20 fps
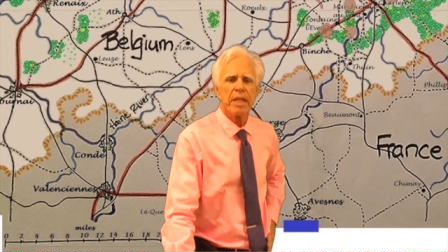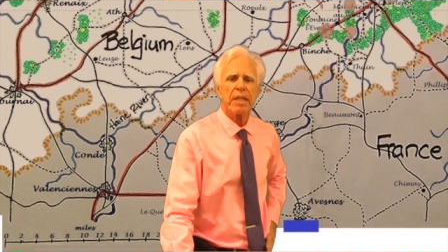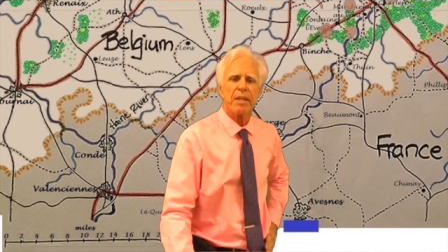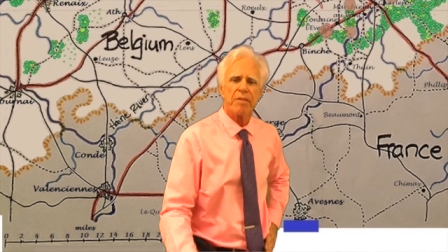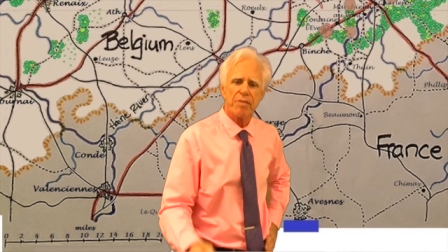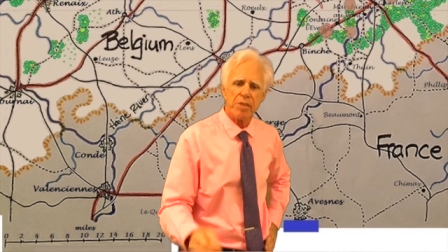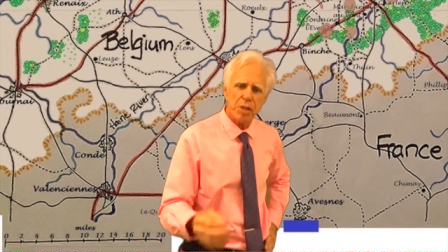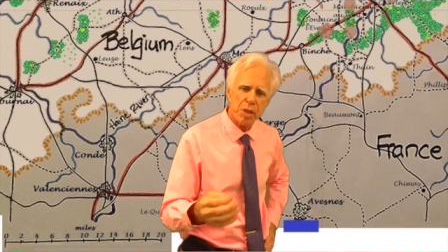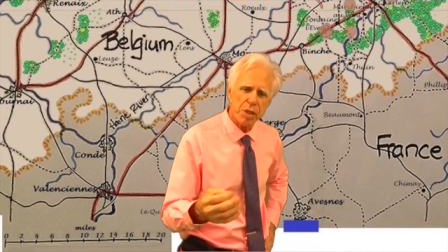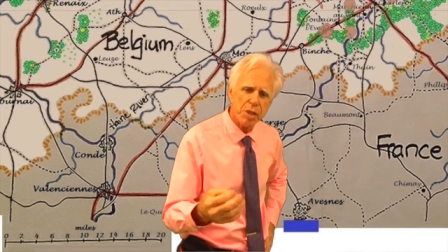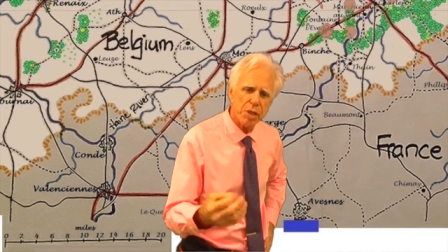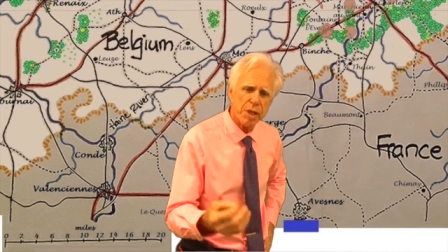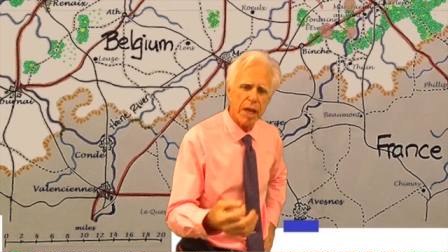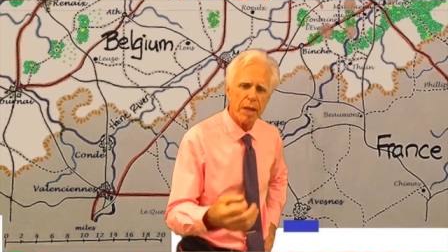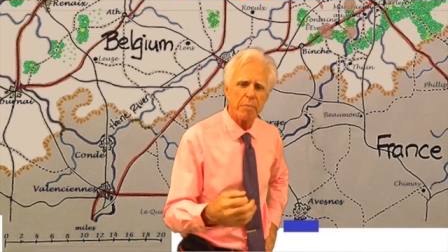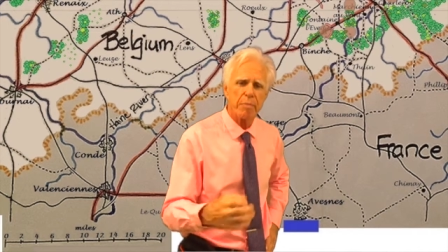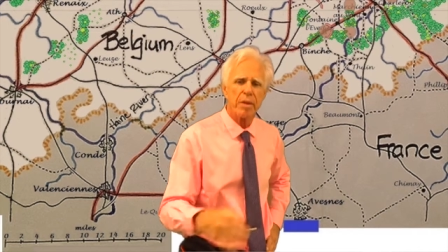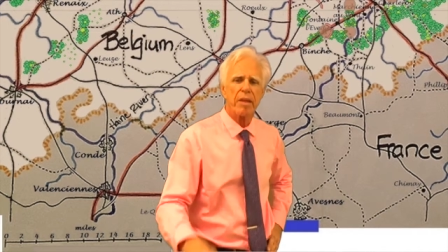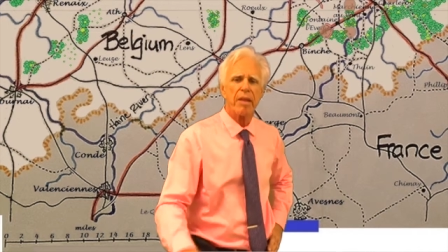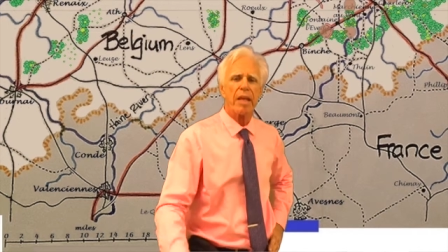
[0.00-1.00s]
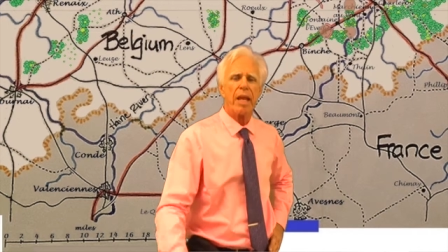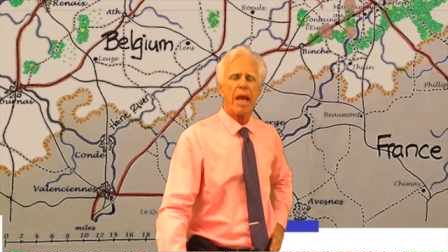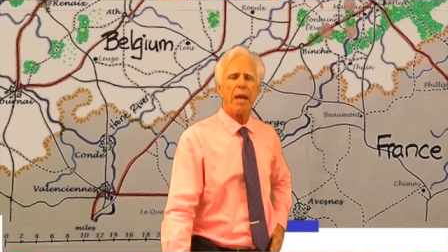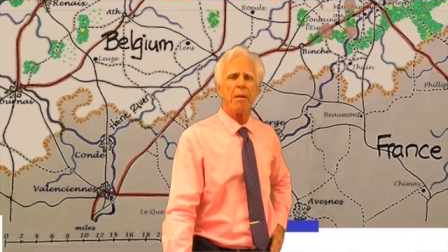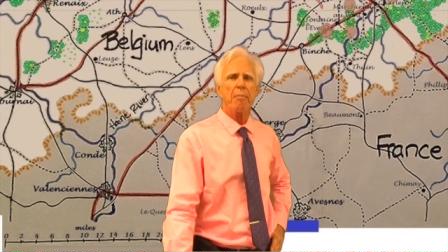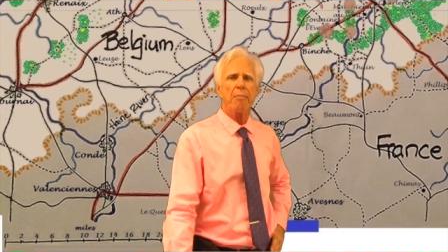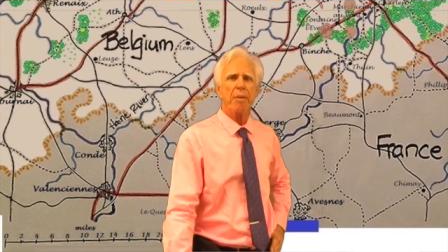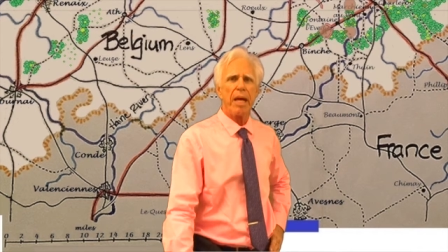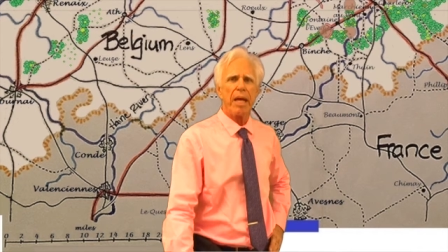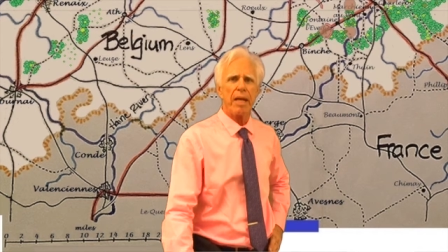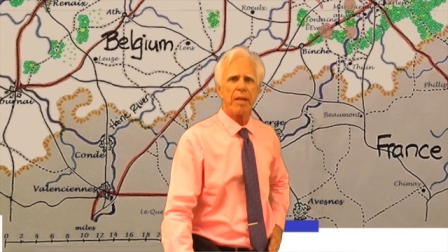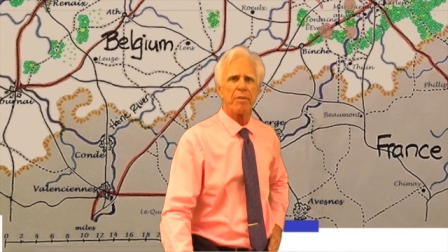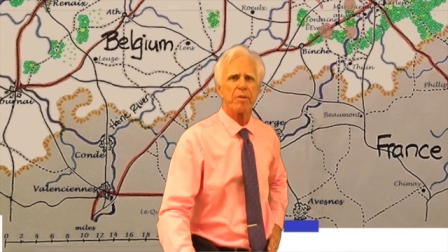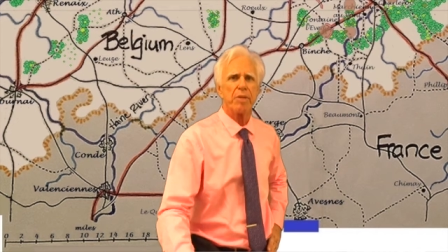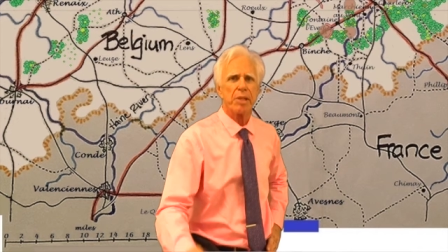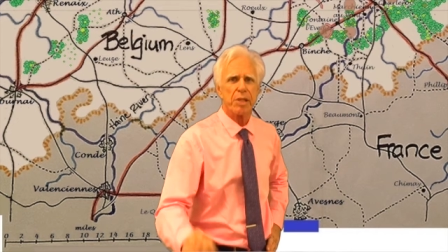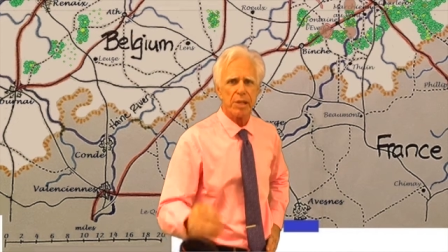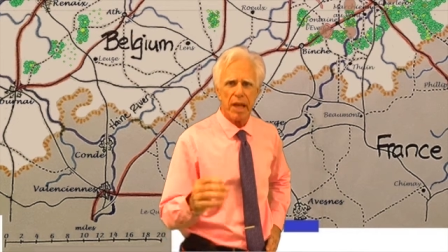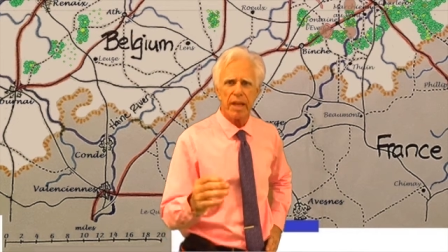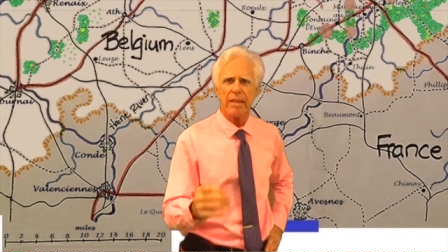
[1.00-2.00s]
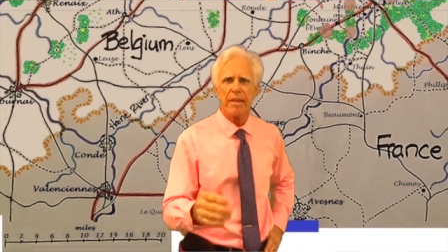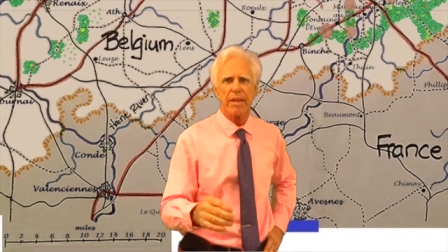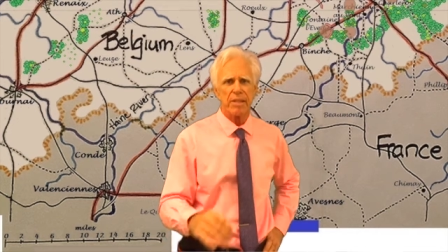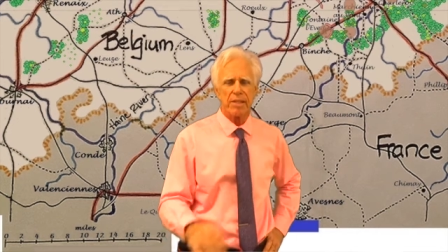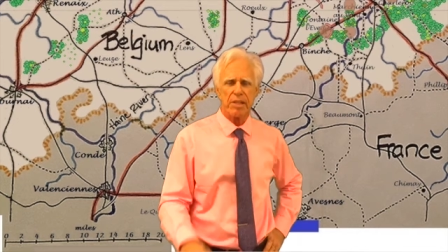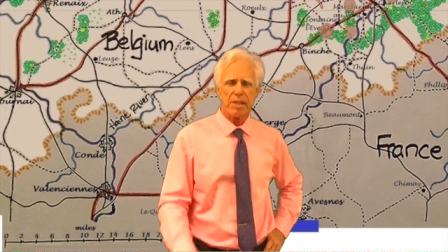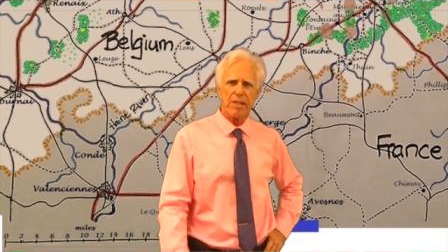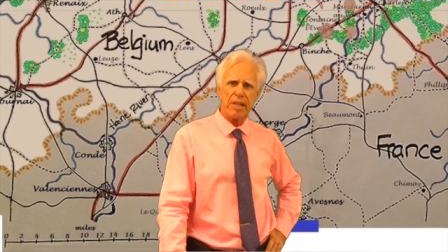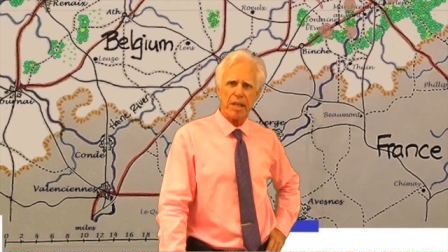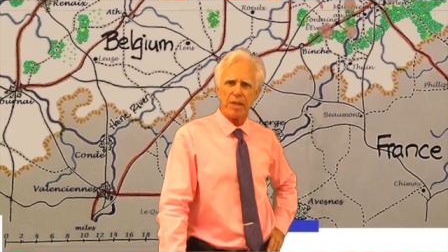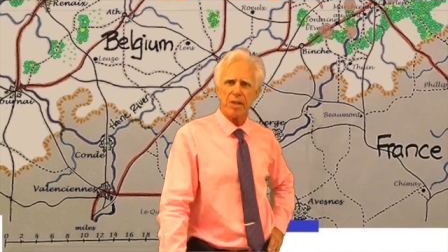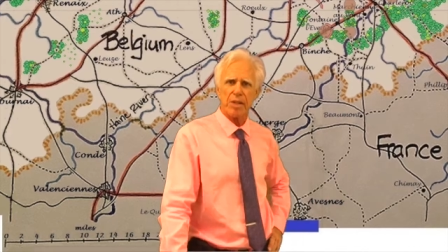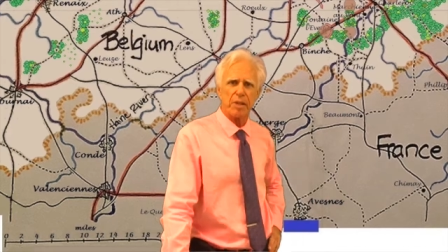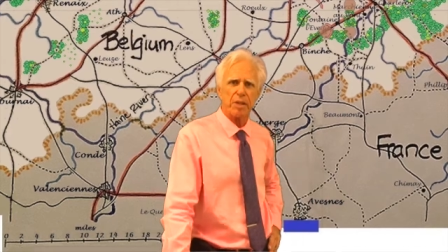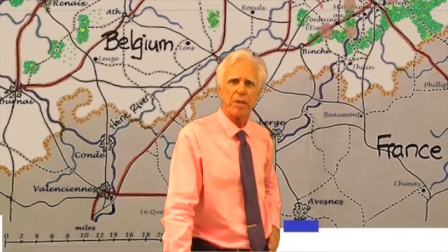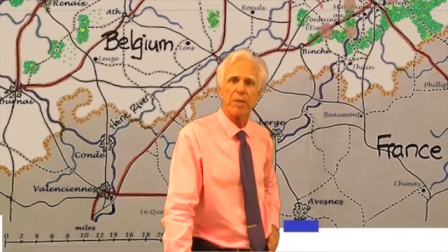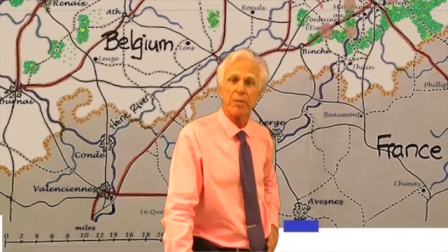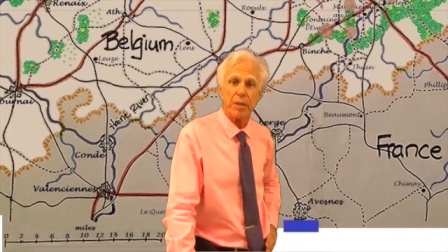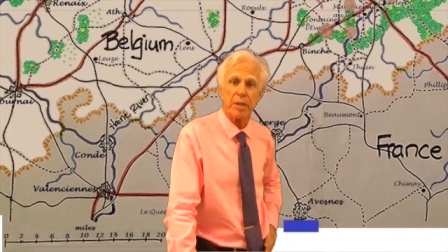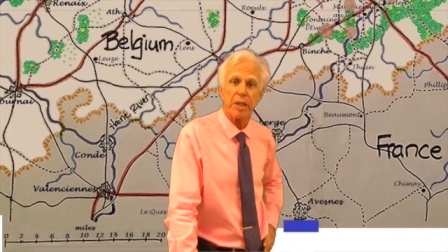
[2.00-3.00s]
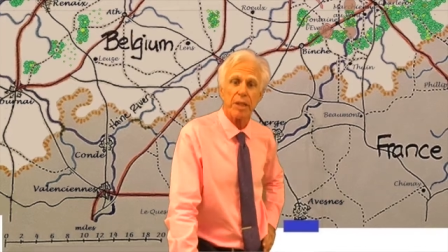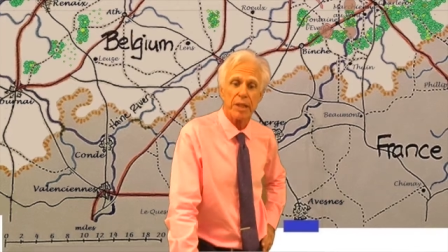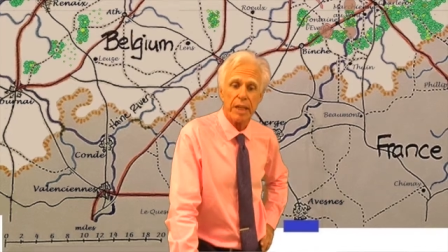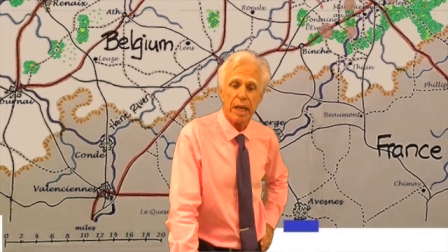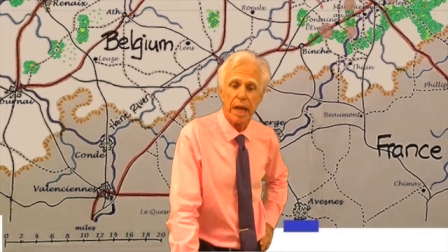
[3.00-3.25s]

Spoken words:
gives a shape to the campaign, which I think is essential to a good